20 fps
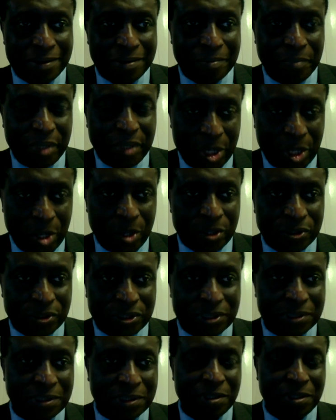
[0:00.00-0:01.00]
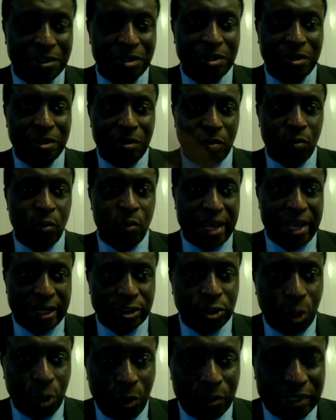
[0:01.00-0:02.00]
because we are
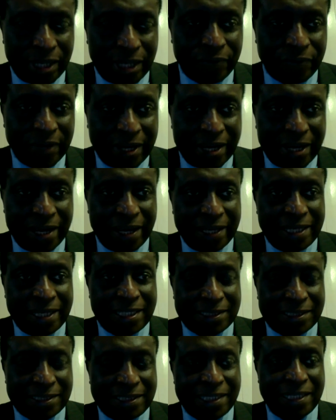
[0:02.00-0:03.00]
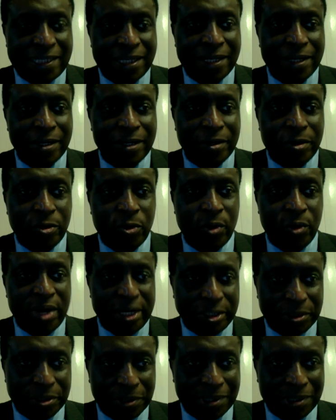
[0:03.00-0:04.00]
told Africa is the
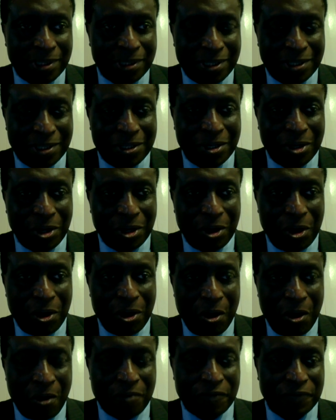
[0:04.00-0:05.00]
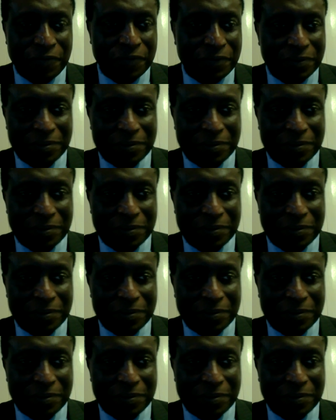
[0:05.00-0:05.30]
cradle of